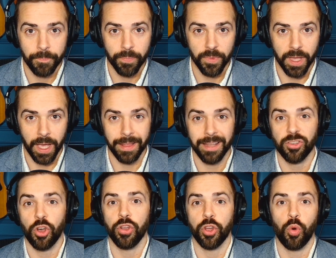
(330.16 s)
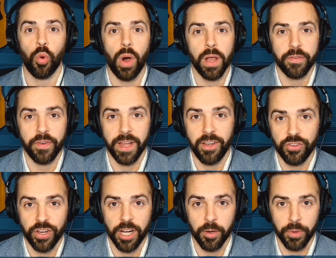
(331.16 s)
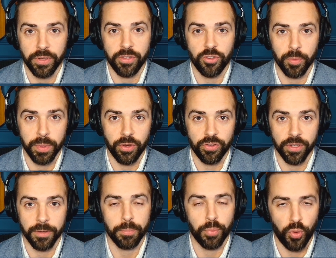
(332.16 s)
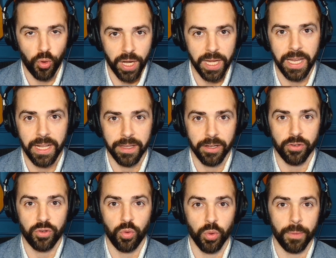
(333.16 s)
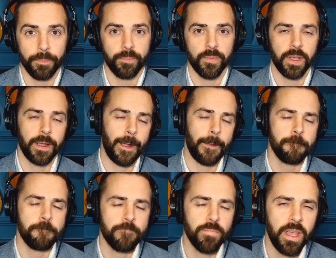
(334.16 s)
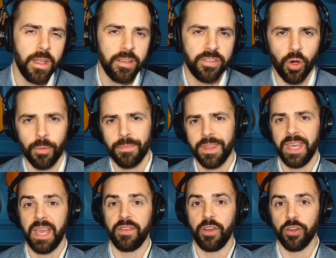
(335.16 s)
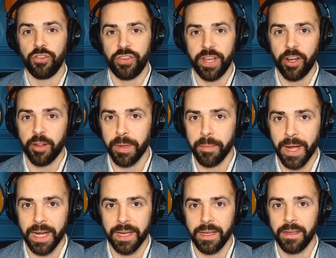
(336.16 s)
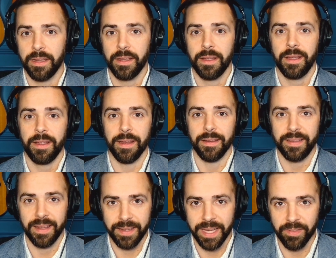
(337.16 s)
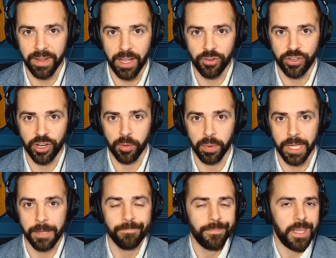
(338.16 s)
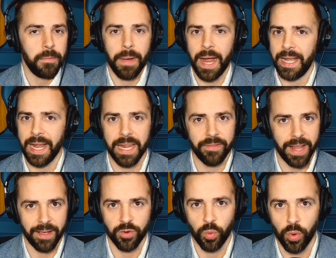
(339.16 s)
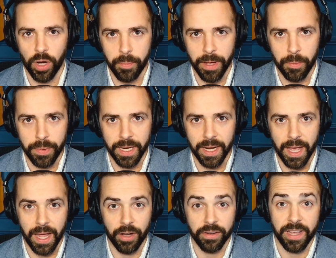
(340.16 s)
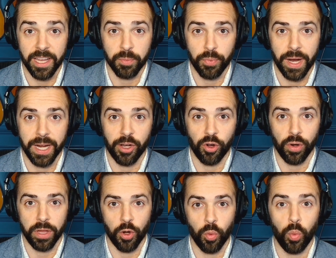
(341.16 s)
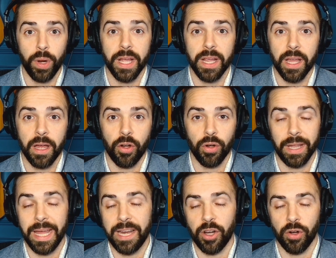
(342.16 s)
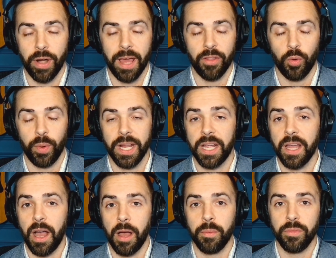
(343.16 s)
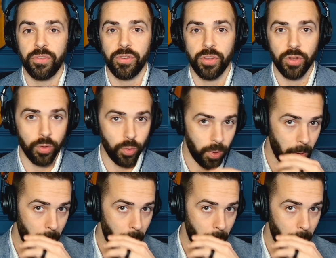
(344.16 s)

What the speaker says: Okay, that's called a qualified charitable distribution. Pretty neat little tool. Okay, so if you're charitably minded, intend to give a lot charitably, you might not even have to worry about being in a higher tax bracket later when it comes to